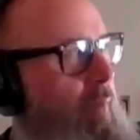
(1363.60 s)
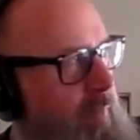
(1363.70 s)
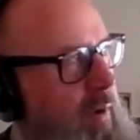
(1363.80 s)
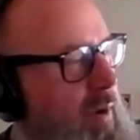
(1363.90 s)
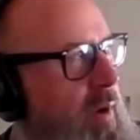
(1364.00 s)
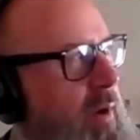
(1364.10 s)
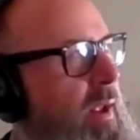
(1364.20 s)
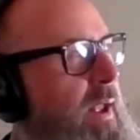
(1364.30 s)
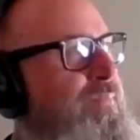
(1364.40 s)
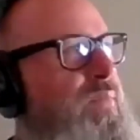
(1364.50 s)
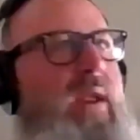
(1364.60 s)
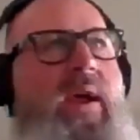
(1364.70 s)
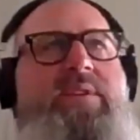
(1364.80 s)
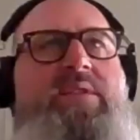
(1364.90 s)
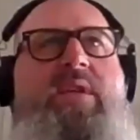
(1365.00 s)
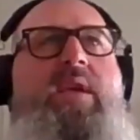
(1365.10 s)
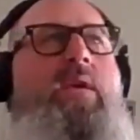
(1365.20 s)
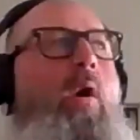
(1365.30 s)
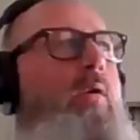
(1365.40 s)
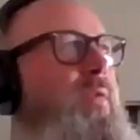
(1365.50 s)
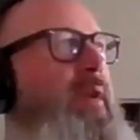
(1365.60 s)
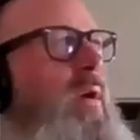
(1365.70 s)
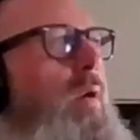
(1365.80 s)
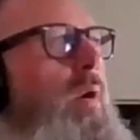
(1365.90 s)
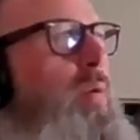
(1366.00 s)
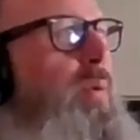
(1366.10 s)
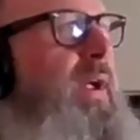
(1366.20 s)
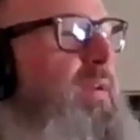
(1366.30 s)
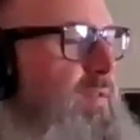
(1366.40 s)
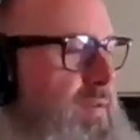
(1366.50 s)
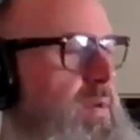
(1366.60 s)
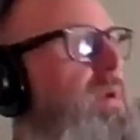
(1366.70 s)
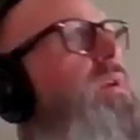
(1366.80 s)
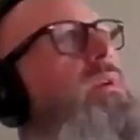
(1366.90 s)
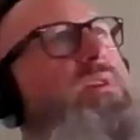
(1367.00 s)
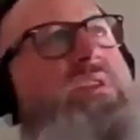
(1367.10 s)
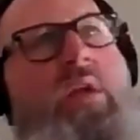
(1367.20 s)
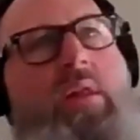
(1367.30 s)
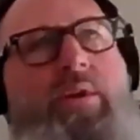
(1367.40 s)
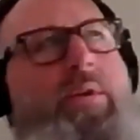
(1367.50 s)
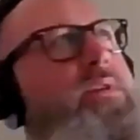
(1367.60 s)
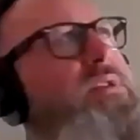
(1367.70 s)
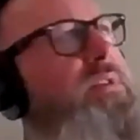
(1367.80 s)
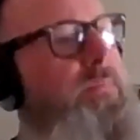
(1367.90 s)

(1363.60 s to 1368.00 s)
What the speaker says: her, and I see over the oil rigs cylinders.